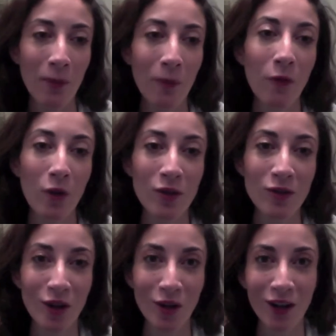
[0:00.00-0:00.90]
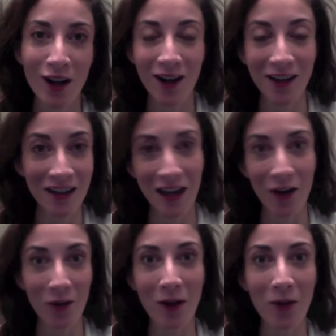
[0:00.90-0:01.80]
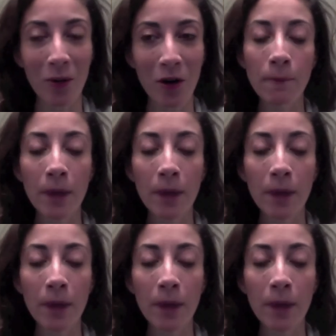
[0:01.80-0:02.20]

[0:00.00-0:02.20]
before you start kicking around a ball.